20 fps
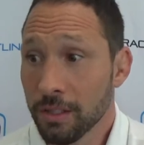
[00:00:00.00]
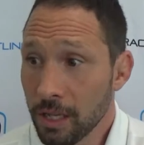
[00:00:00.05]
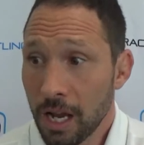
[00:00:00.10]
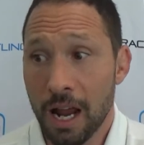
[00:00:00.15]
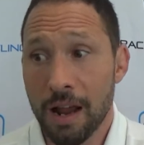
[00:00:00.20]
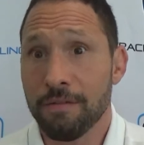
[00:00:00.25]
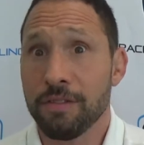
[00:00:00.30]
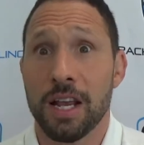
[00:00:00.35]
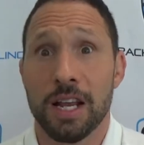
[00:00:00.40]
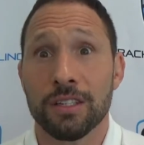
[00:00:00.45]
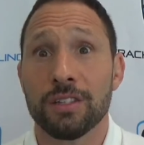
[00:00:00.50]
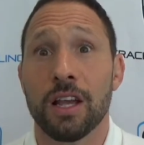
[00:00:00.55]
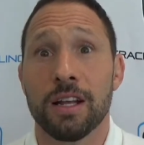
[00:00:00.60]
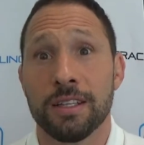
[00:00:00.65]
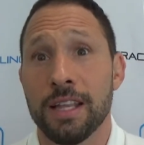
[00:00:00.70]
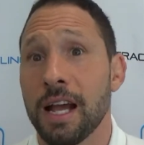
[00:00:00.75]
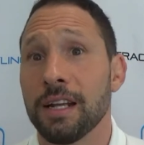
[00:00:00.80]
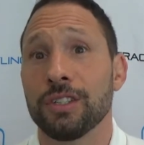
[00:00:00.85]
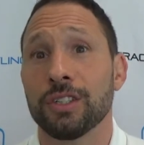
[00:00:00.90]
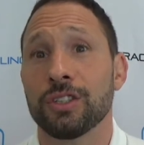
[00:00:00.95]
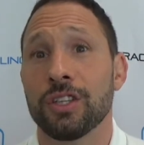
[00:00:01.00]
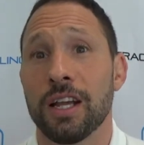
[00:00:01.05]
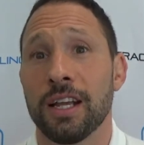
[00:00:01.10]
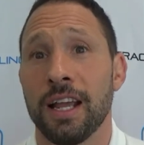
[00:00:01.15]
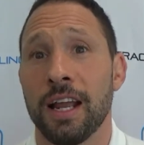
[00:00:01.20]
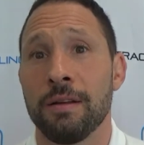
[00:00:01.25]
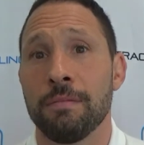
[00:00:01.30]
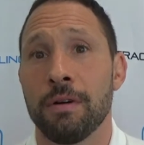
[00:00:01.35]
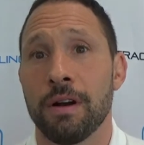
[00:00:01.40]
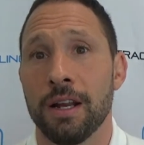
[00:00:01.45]
I have days like that just like
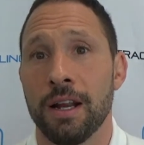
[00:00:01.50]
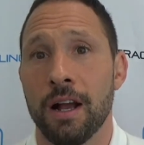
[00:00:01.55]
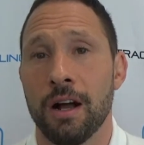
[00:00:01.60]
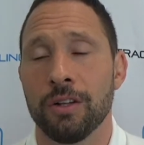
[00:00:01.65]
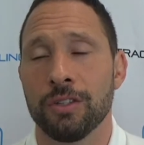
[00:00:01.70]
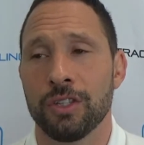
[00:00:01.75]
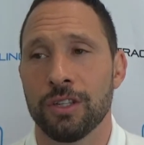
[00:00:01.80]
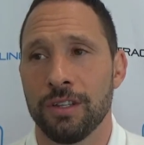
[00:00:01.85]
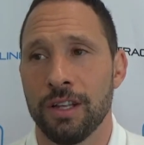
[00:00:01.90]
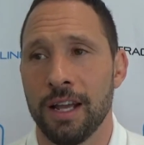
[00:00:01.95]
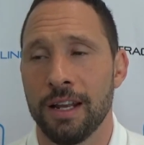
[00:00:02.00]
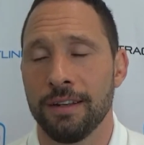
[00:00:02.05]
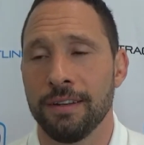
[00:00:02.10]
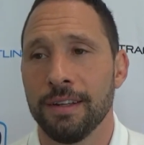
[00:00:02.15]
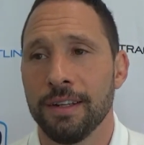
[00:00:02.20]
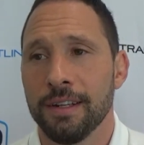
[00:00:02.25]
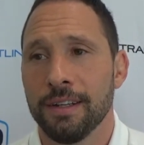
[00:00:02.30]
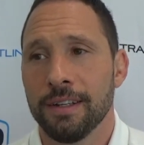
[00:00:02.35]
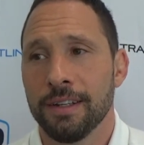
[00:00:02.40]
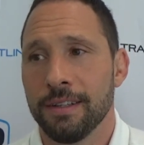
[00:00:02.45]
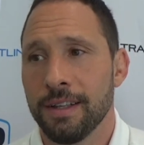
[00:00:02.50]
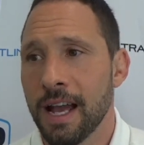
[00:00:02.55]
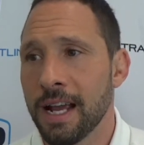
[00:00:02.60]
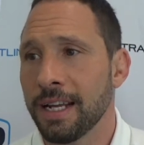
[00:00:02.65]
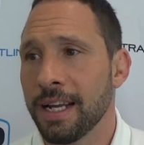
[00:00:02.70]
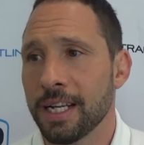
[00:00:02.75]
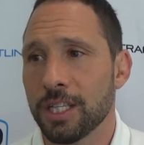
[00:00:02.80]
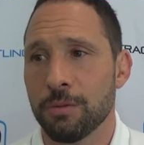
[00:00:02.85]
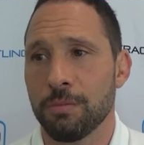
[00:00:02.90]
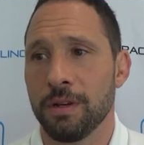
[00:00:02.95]
anybody else. And then that
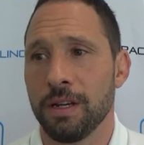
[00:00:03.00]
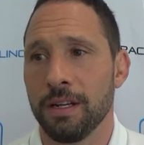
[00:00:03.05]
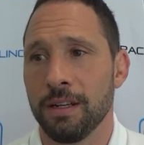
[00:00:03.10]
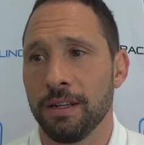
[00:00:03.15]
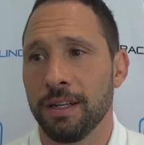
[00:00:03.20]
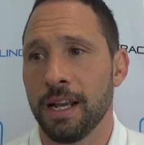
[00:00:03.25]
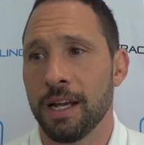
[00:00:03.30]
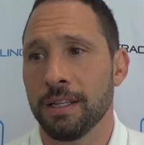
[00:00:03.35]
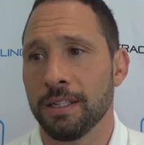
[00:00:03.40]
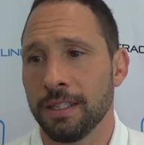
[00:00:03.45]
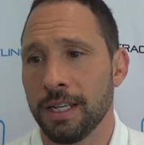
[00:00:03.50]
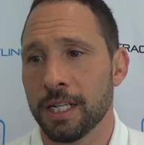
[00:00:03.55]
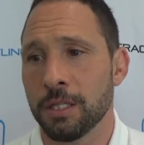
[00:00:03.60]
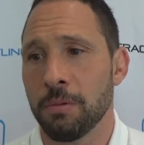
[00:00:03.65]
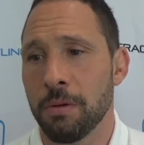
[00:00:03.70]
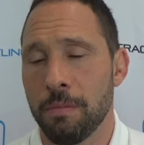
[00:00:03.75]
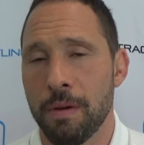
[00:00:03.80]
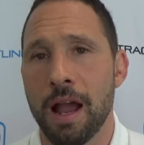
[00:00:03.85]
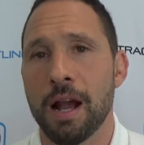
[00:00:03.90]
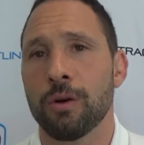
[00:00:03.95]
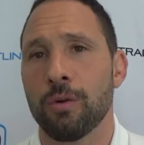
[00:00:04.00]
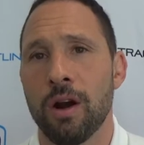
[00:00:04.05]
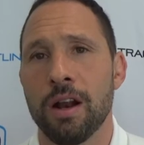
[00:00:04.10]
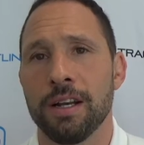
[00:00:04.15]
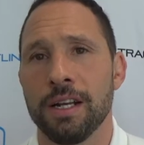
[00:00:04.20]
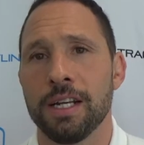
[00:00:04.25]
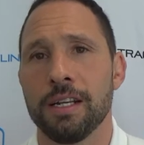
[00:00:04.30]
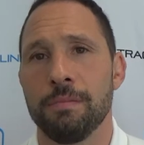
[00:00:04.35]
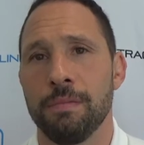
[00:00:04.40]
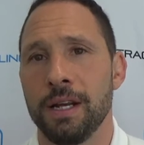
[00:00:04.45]
gets me back where I
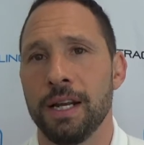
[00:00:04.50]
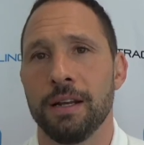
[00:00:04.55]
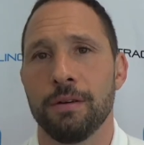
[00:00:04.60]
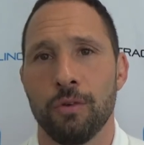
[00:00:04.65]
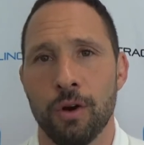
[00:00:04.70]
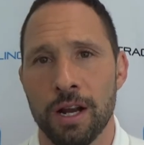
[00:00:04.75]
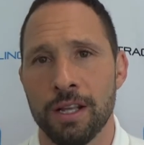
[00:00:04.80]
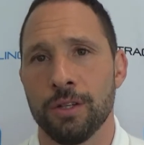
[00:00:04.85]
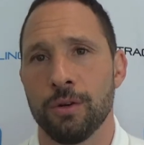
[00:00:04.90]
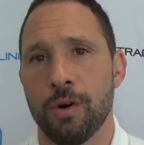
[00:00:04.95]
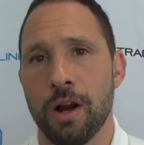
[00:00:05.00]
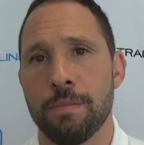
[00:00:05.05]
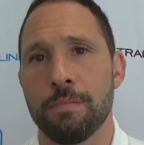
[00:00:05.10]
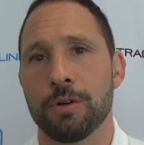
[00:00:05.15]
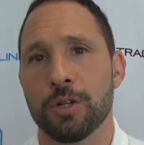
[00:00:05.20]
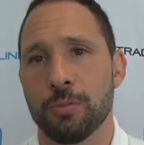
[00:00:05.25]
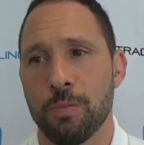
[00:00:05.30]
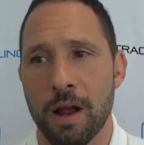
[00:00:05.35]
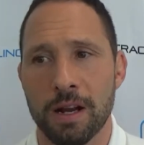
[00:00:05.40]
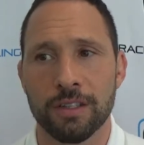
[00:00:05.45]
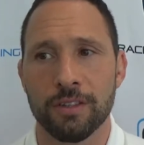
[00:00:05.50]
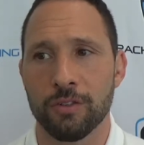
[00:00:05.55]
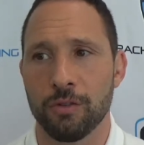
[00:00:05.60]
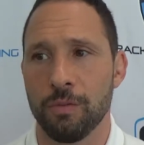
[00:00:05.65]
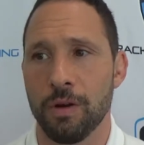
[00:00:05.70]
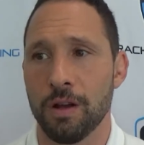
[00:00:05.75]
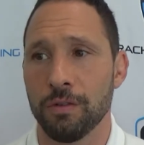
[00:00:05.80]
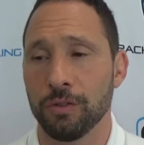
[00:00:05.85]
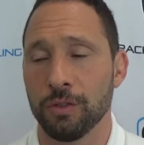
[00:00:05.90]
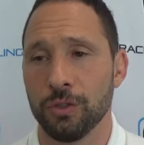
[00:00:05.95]
need to be and right in the right perspective to
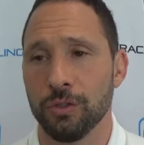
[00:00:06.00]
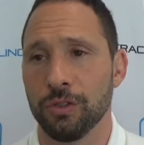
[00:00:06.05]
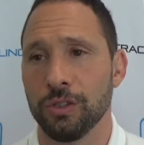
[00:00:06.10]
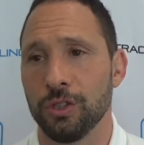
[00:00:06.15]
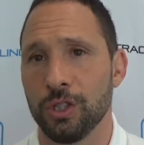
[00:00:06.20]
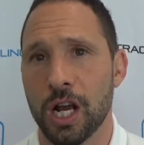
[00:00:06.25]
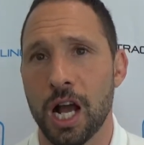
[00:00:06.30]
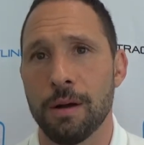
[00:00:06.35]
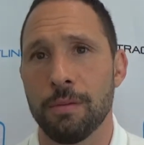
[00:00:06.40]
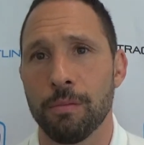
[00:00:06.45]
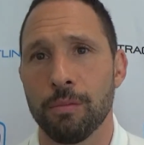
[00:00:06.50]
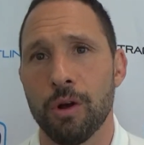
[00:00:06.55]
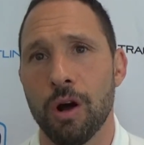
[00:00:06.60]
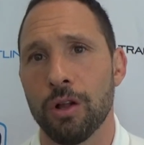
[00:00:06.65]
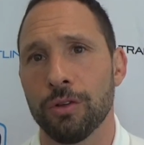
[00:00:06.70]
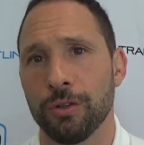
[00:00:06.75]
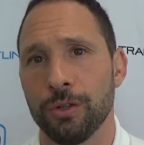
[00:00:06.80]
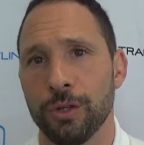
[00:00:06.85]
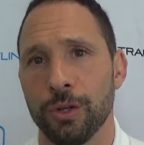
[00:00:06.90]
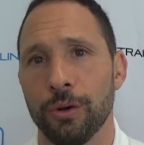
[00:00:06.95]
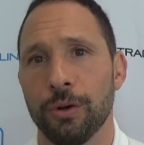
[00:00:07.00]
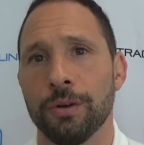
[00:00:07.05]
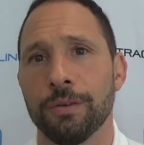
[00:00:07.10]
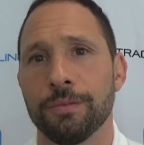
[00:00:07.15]
be able to do the job I'm called to do.